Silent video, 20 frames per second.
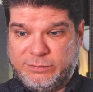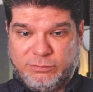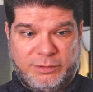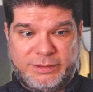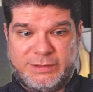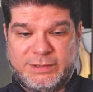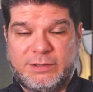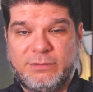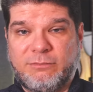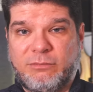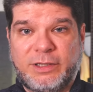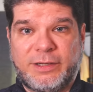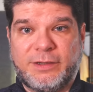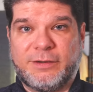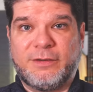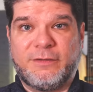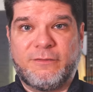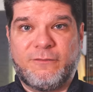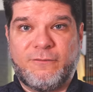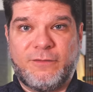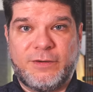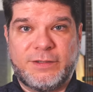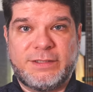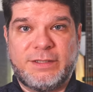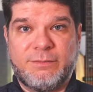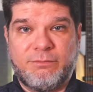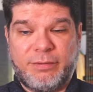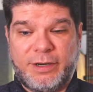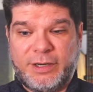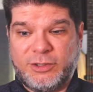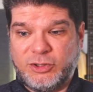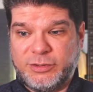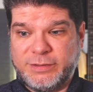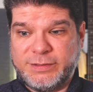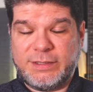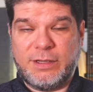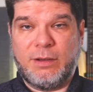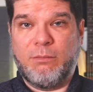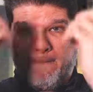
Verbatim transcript: what's the, what are the first impressions?